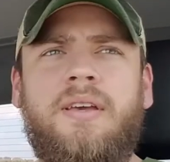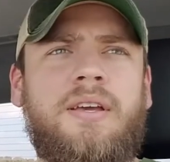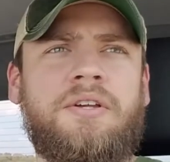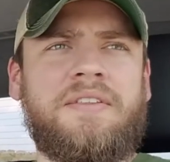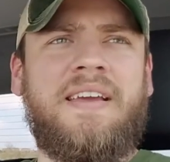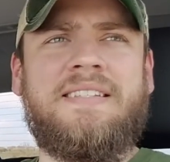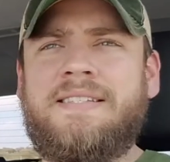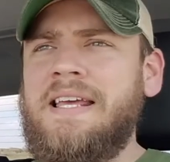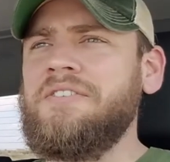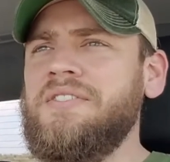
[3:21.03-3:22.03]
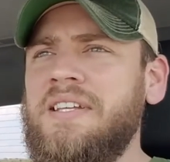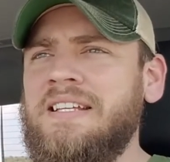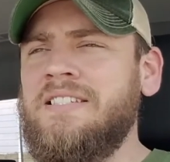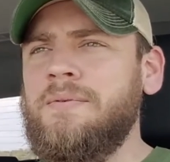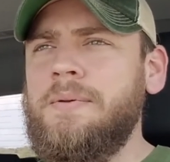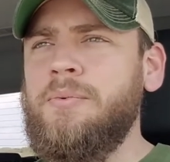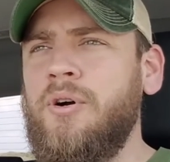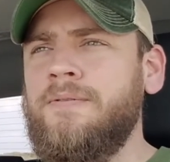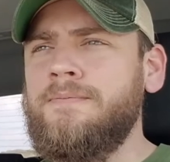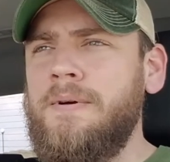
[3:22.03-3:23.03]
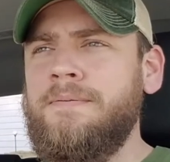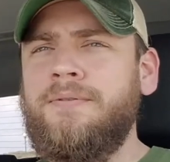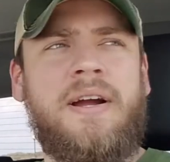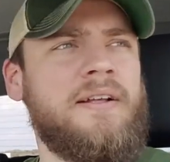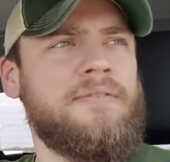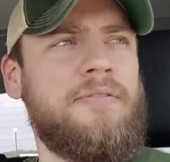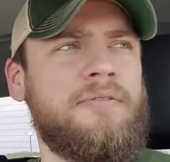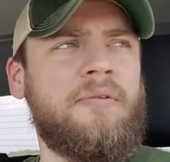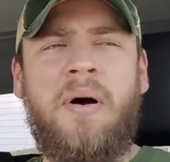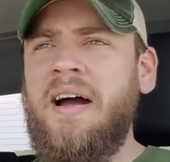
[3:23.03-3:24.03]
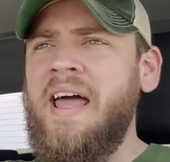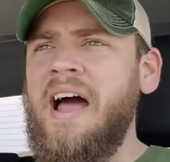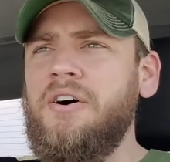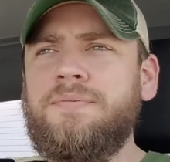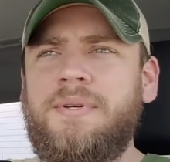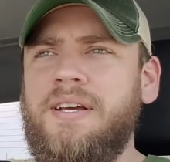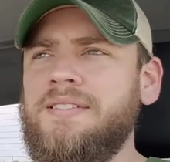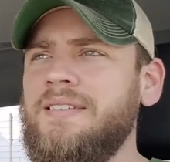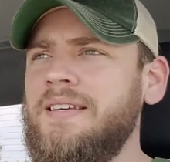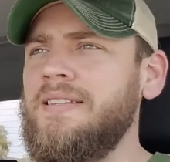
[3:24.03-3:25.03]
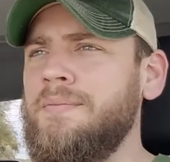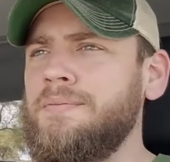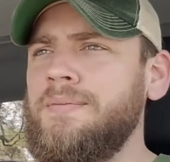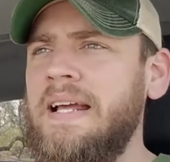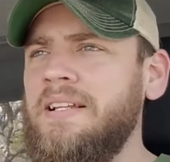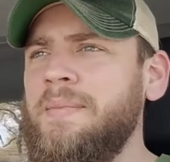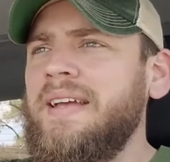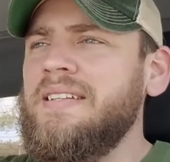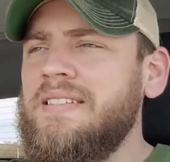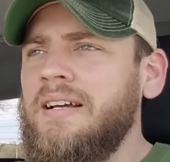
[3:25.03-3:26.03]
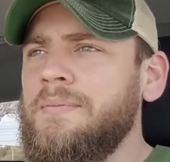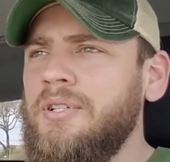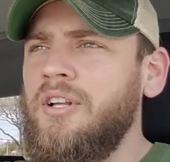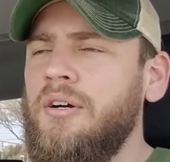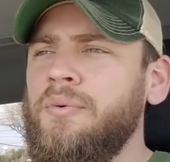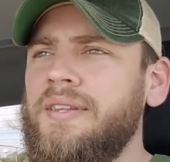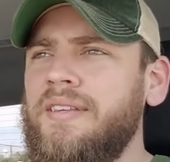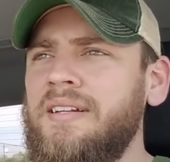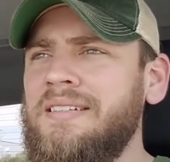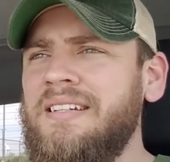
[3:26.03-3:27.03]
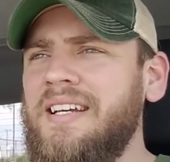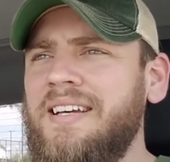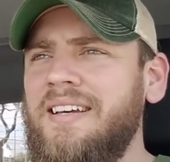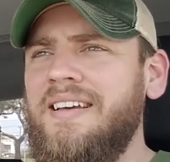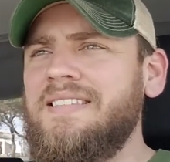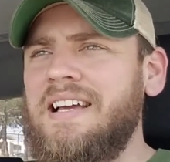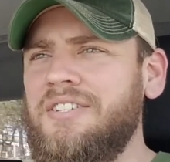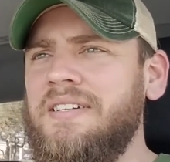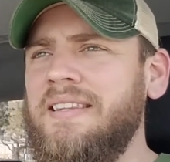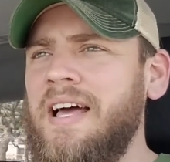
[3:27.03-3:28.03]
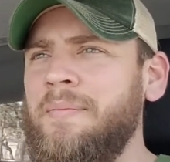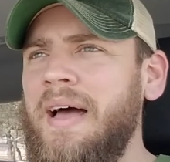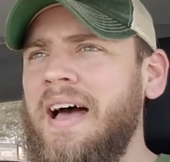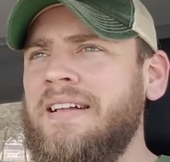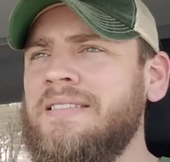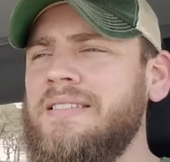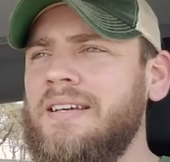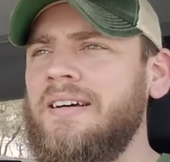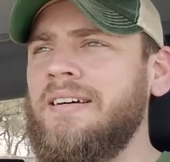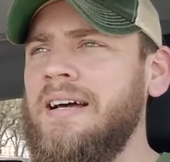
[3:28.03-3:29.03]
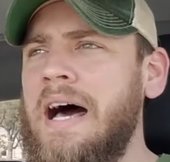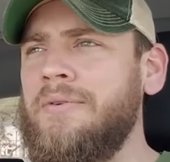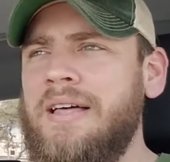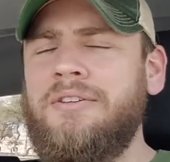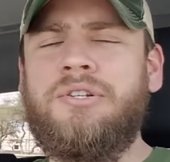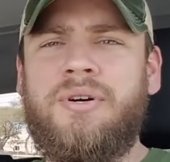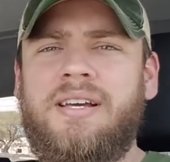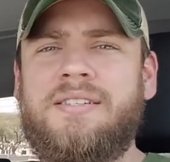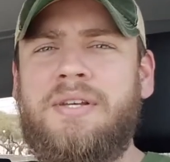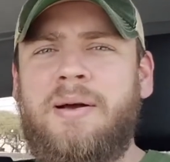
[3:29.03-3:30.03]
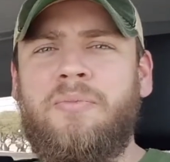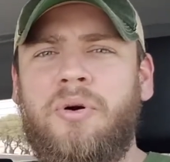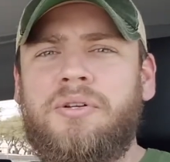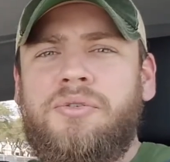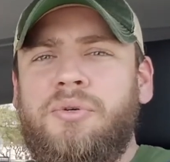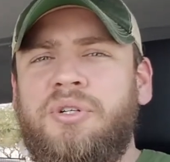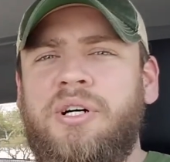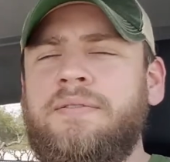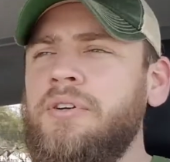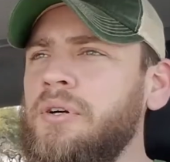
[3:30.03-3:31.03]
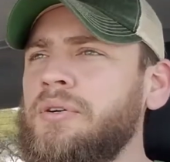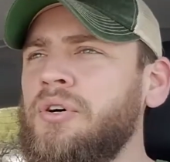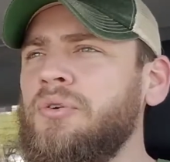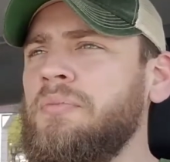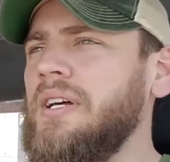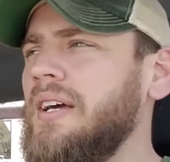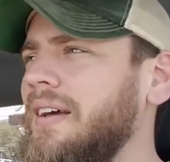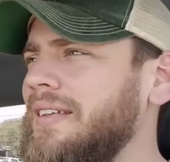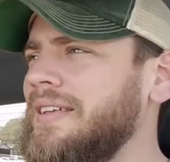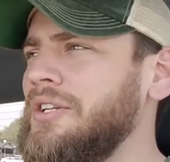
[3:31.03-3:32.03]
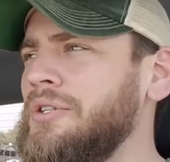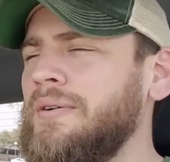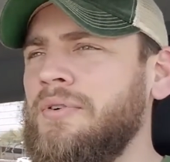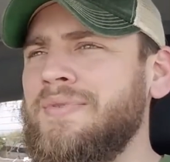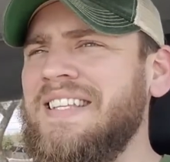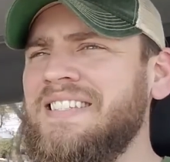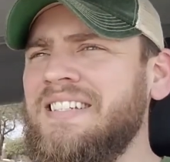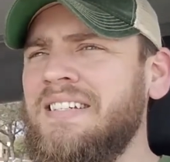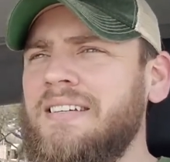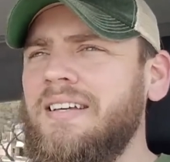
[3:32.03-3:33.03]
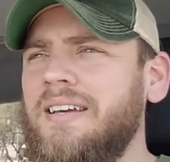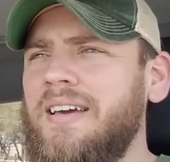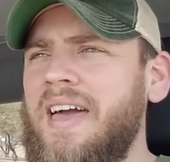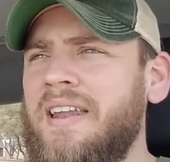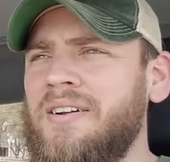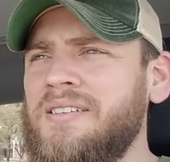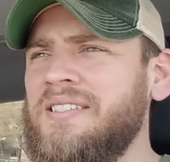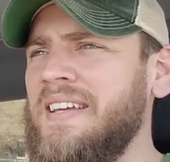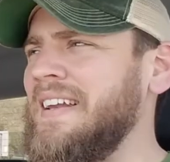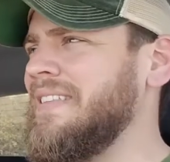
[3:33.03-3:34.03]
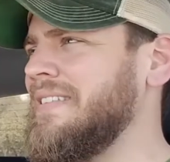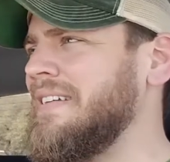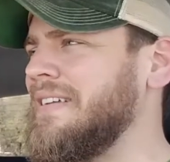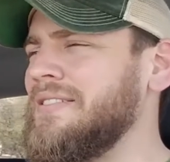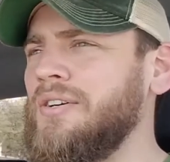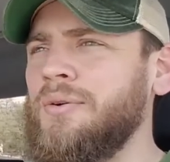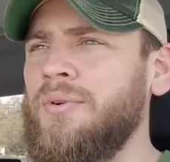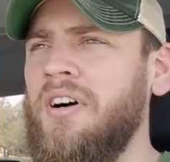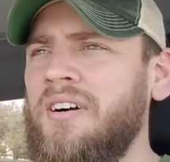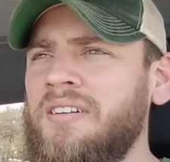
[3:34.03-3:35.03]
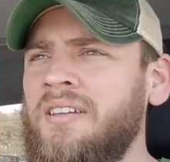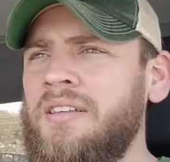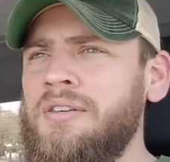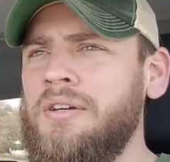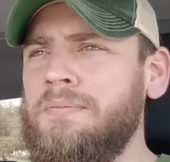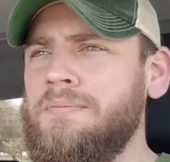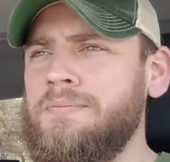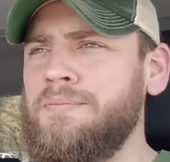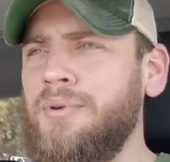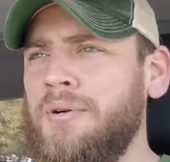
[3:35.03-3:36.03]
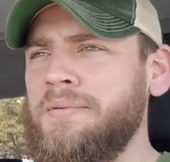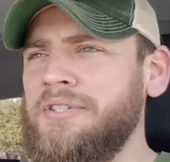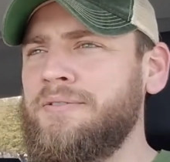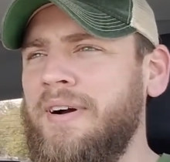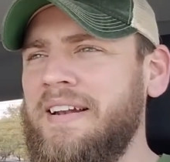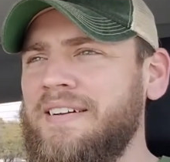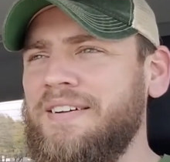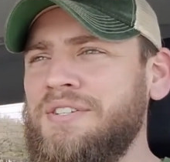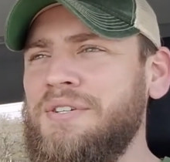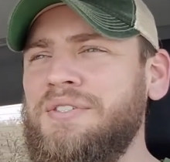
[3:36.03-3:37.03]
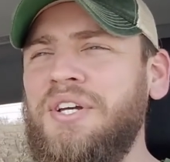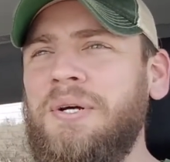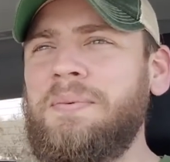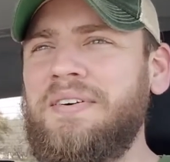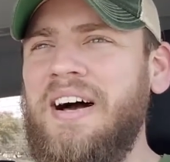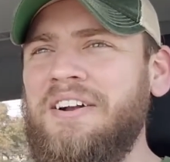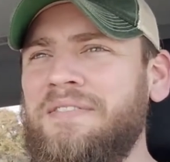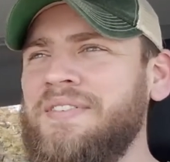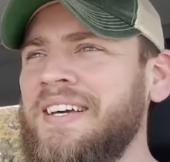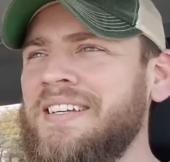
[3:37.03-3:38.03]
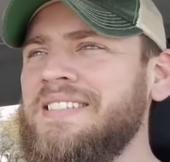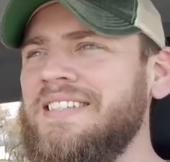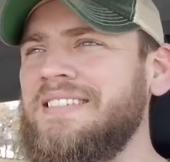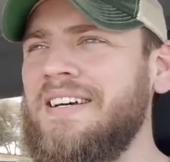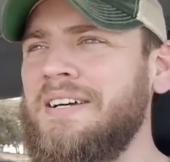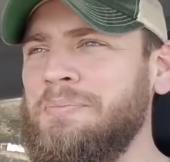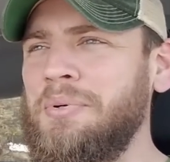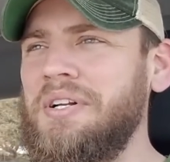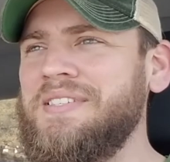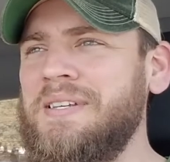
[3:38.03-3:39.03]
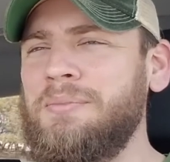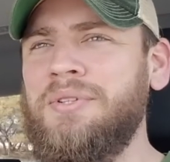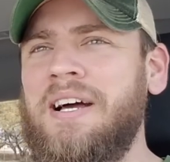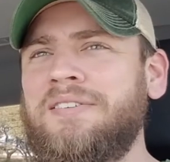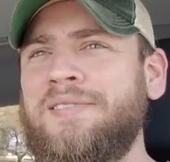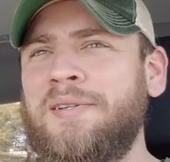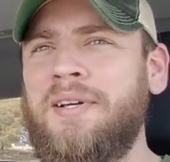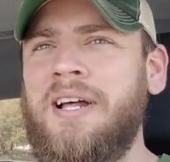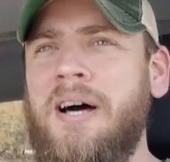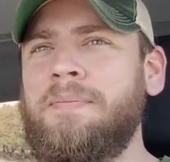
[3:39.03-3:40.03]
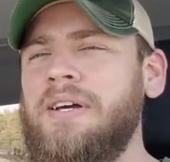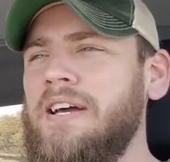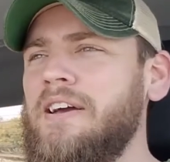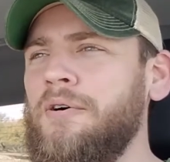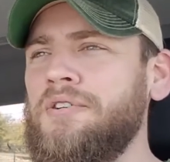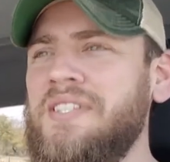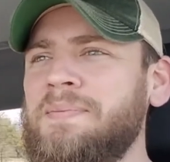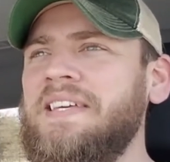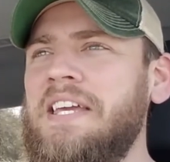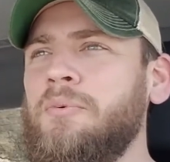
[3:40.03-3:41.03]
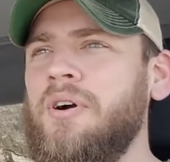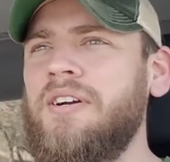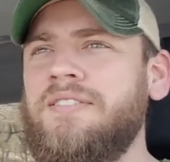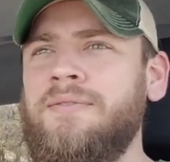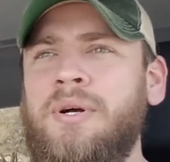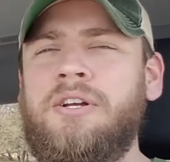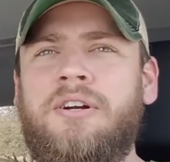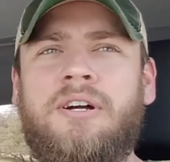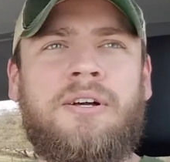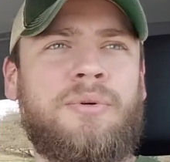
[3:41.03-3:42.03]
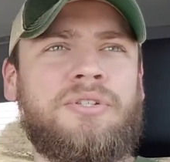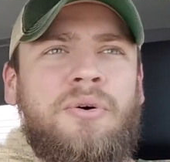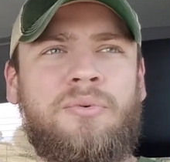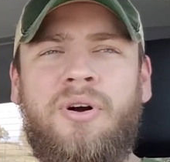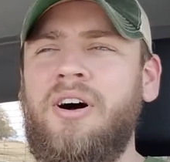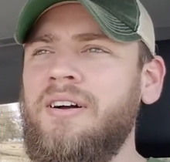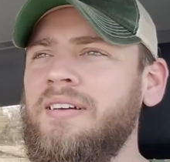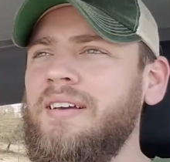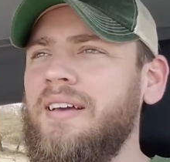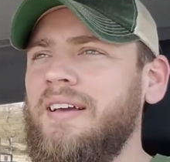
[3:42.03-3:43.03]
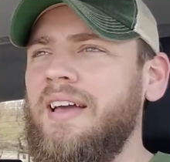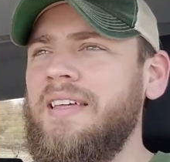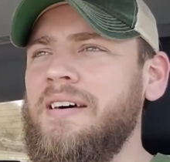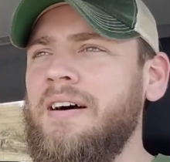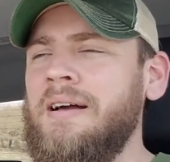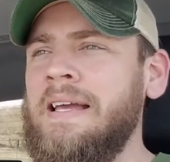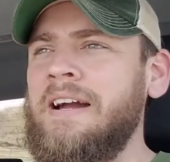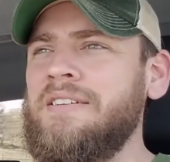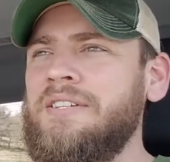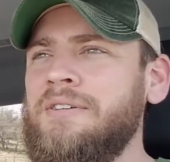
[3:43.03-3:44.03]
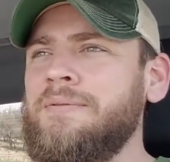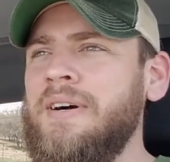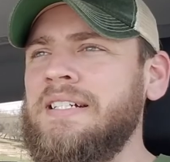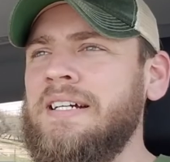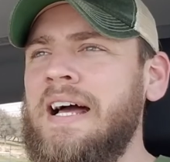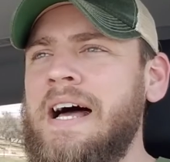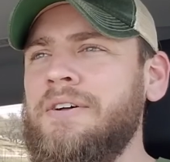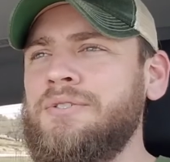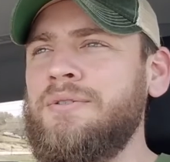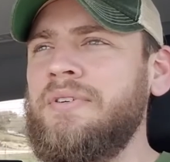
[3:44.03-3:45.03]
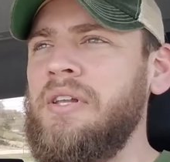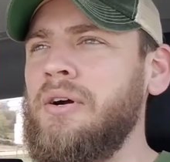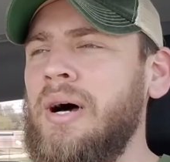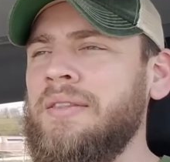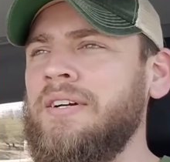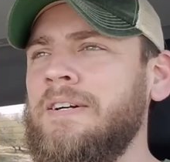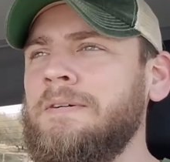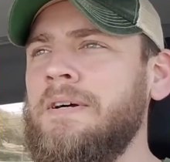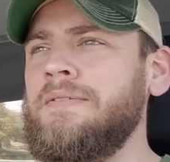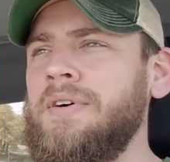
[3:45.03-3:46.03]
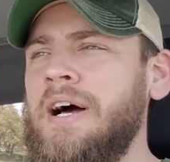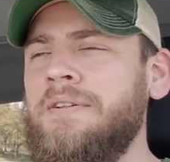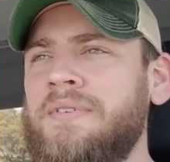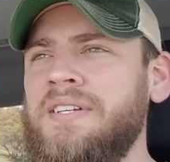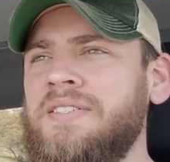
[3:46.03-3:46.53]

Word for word: You know, I think it's interesting that so many people are afraid of buying a house because of the, the daily maintenance that comes along with it. And it's actually not that bad. It's, uh, I'd rather do it because you have more control of your own home than you do if you're renting. And honestly, anything that does go wrong, you could pretty much find it on YouTube how to fix. It's uh, pretty simple now. Just look it up, or just some keywords of what you're uh, what's going wrong, and uh, I guarantee you'll find a how-to video out there of how to fix